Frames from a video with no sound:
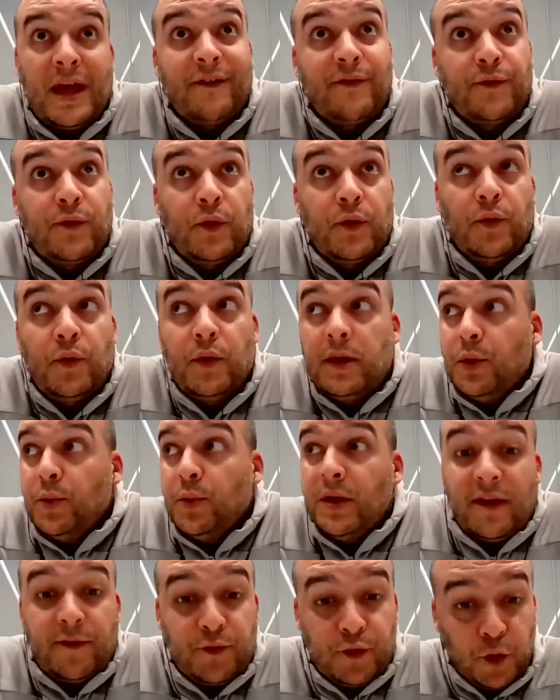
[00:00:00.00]

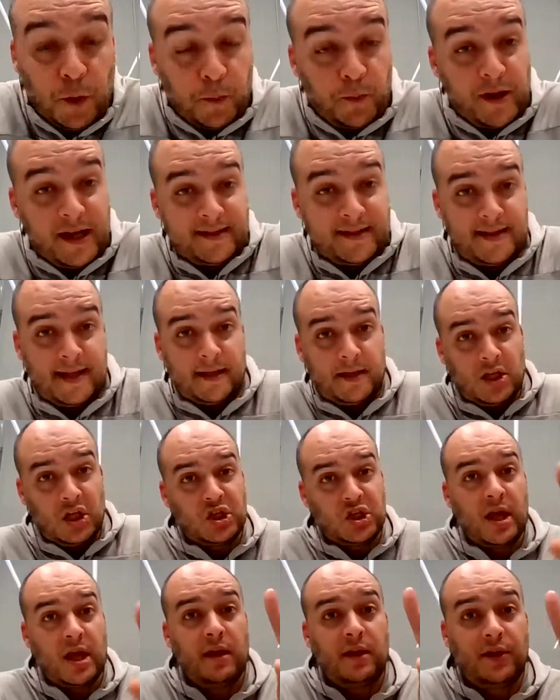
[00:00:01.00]
have 2 press
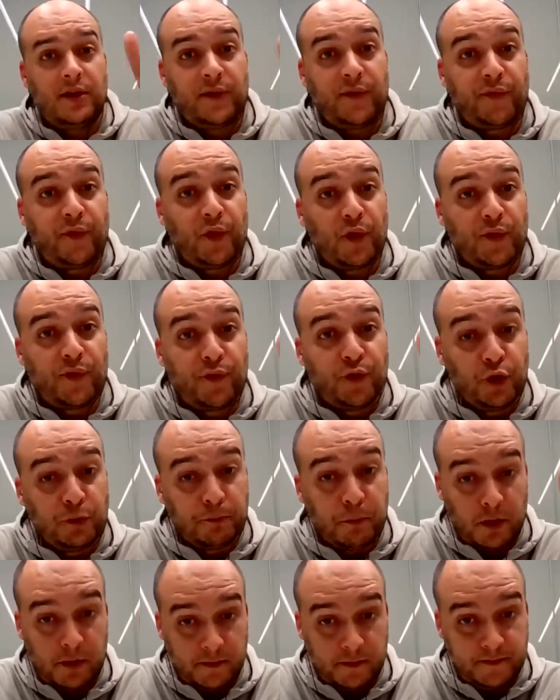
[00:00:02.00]
attachés for
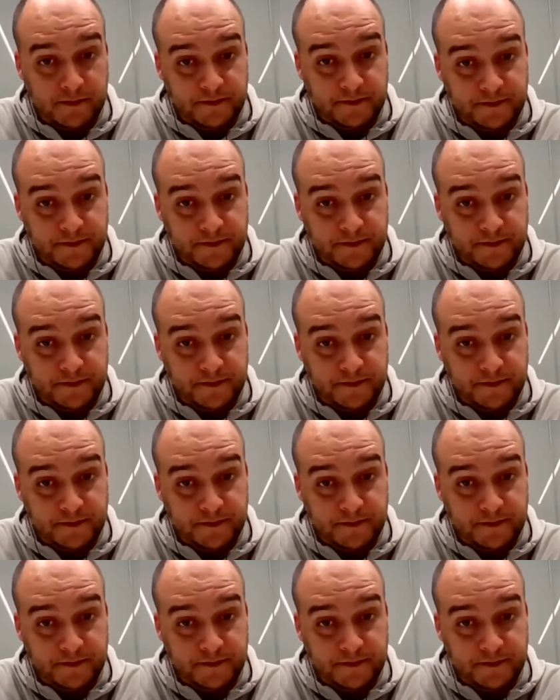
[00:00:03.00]
football.